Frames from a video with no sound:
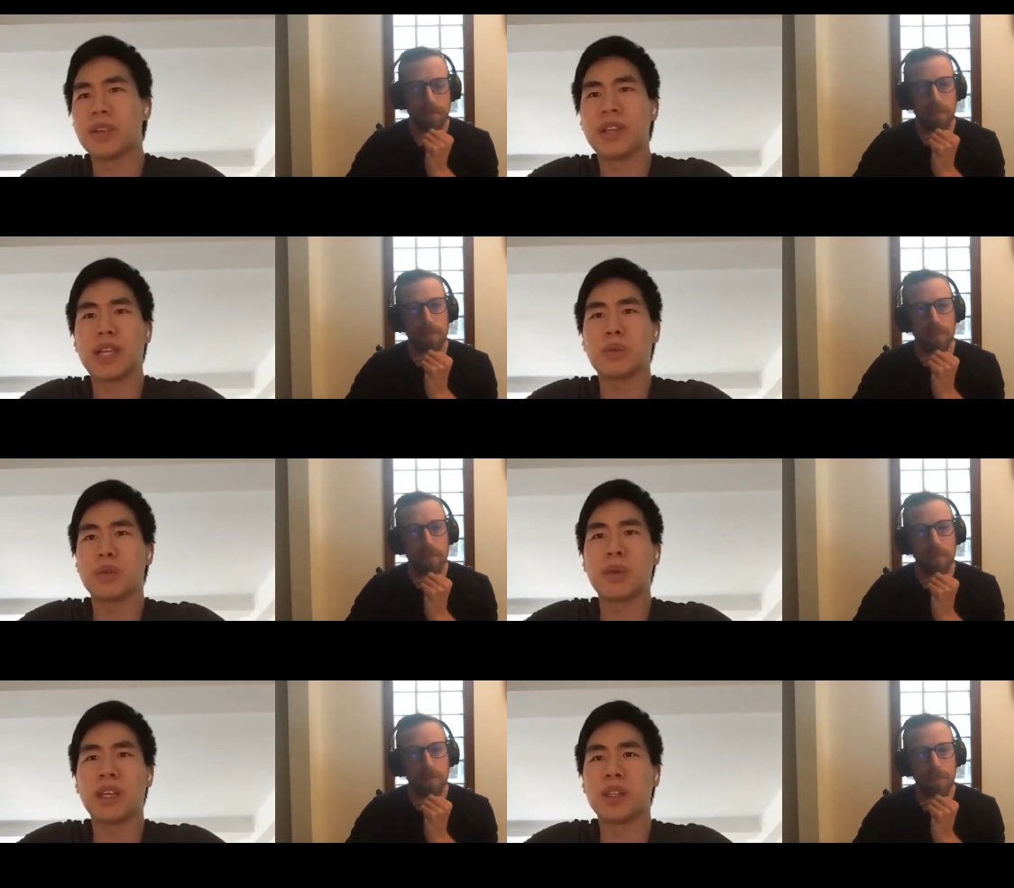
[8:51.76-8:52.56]
Speaker 1: you know, that's
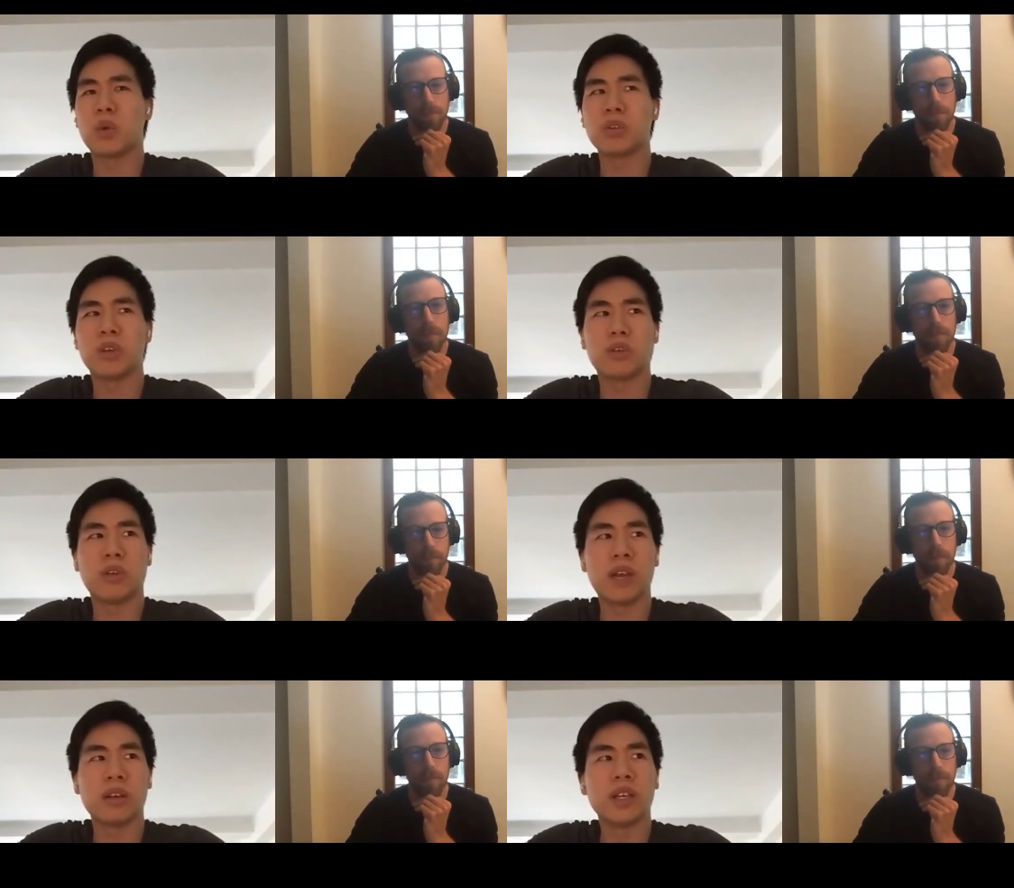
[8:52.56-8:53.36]
what's making the world go
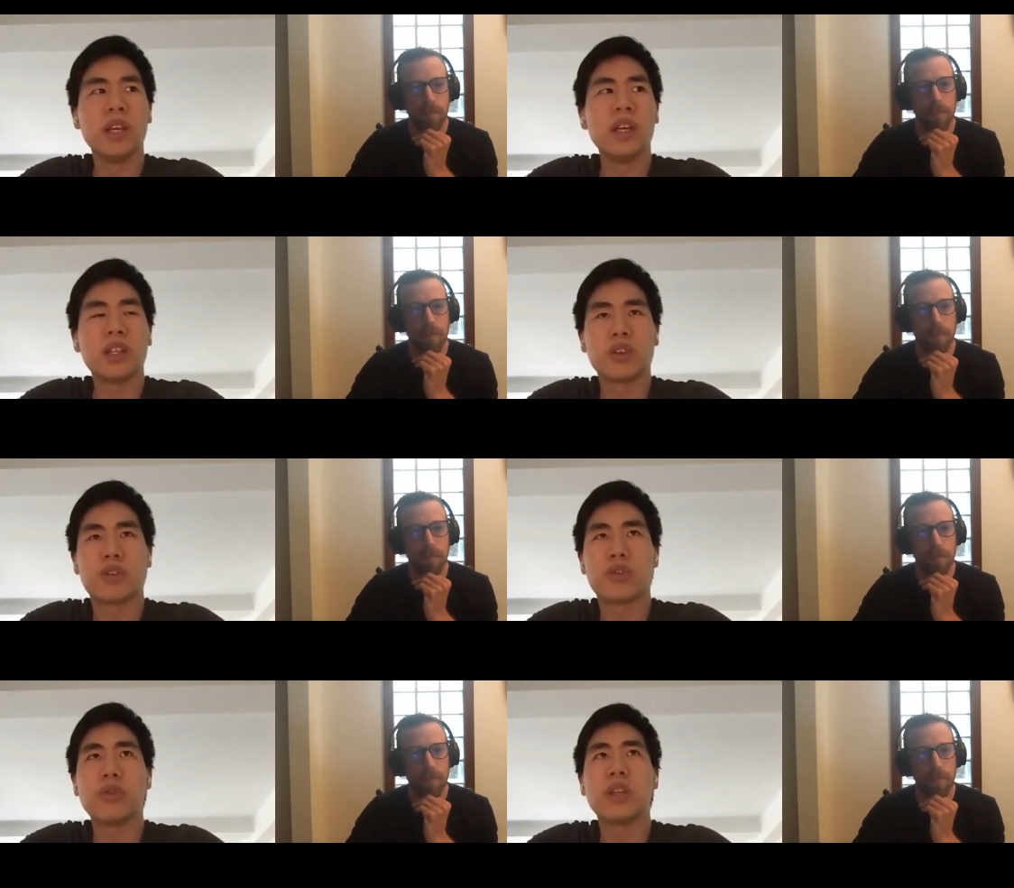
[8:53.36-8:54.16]
round. The
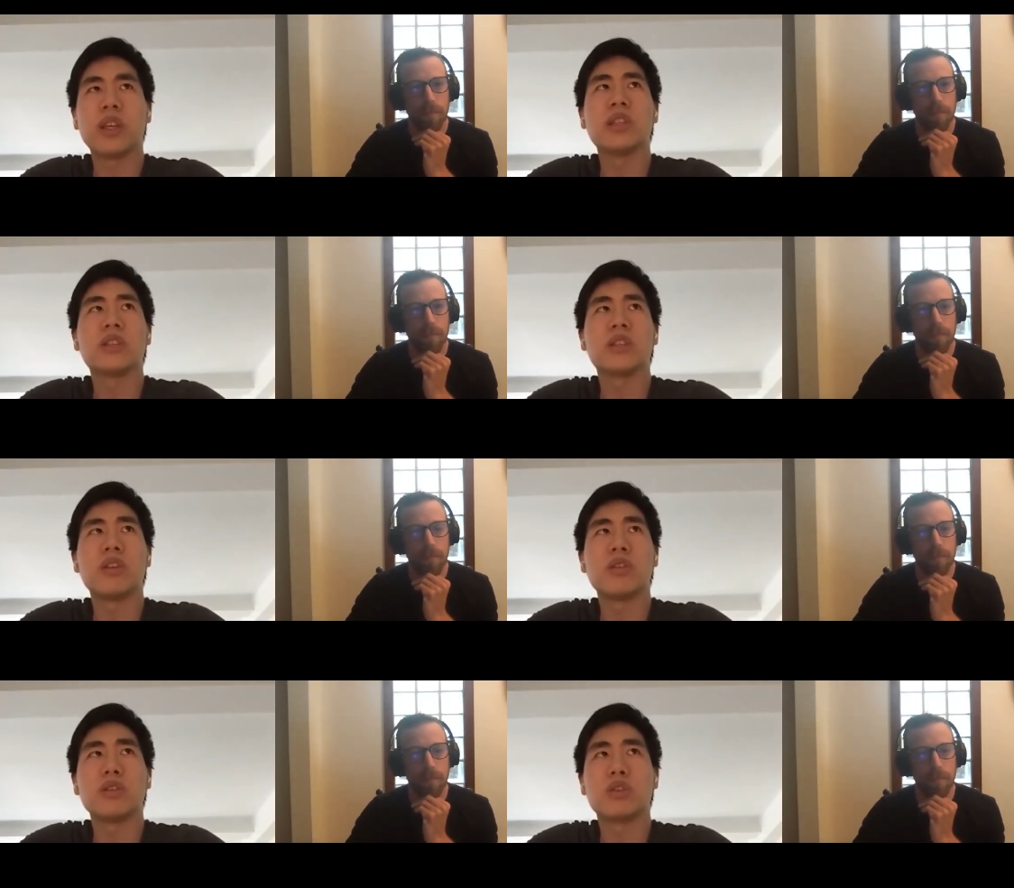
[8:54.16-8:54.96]
truth is
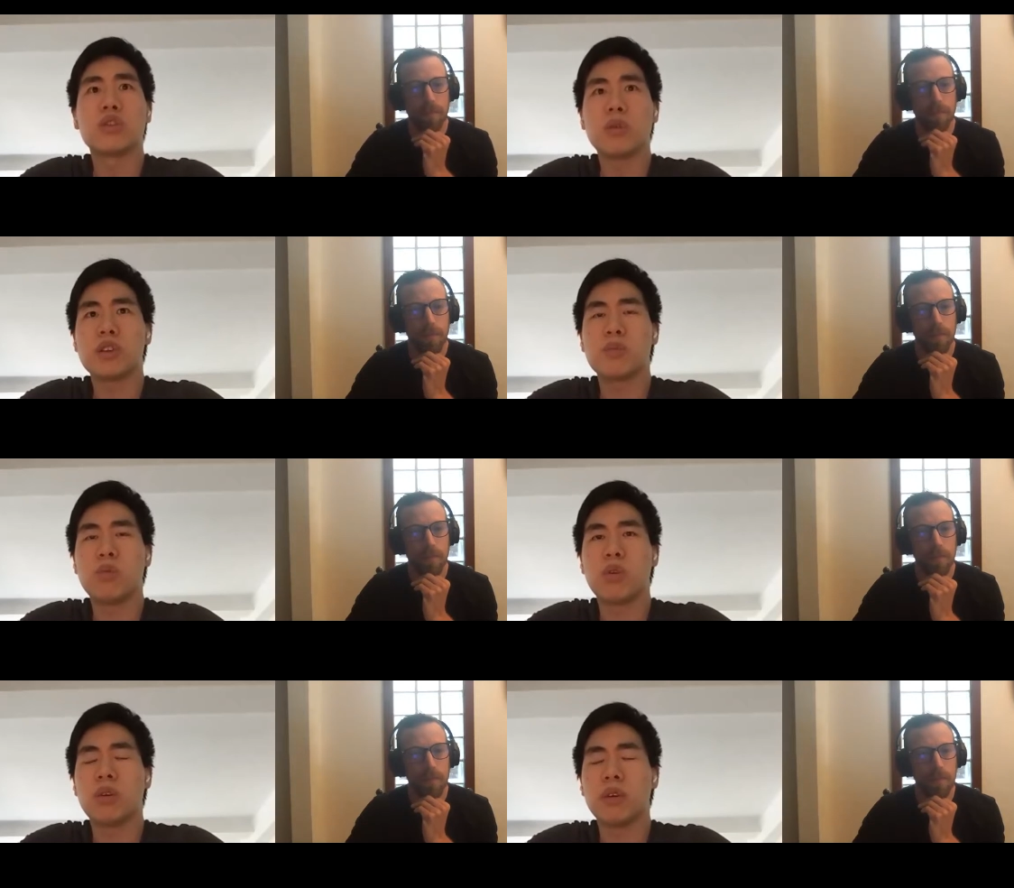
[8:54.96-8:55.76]
there is so much
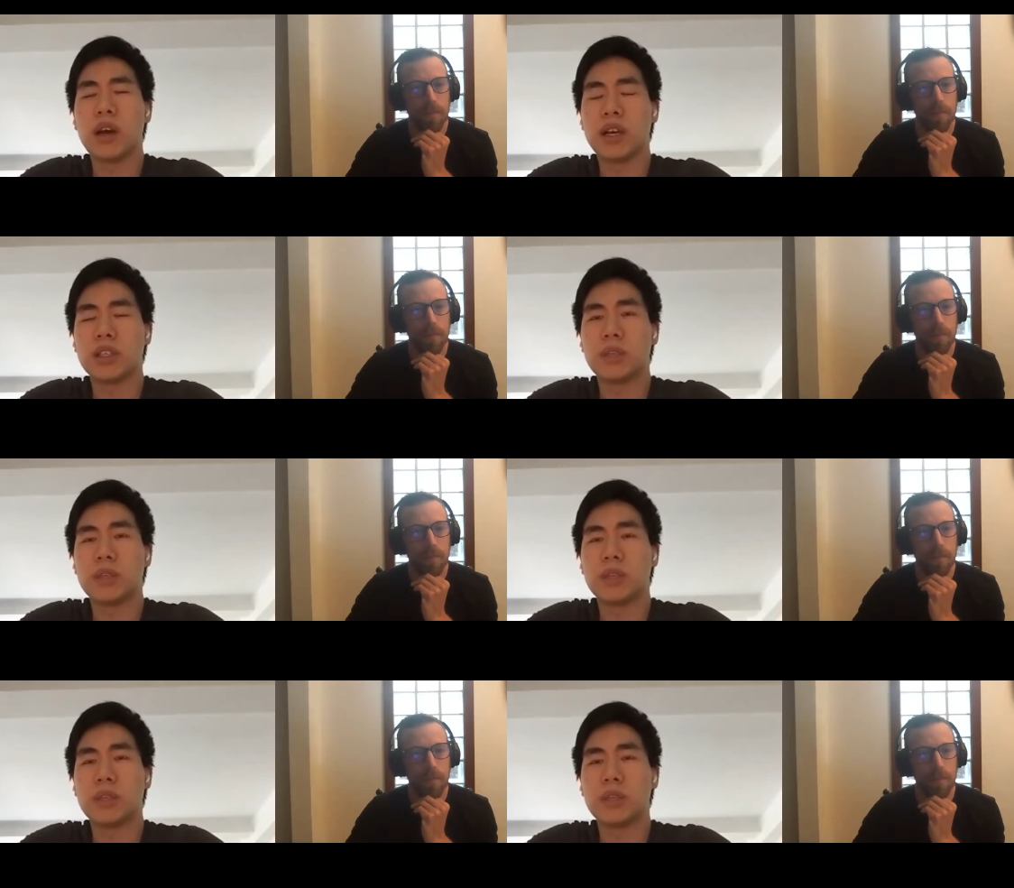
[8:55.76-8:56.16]
more uh,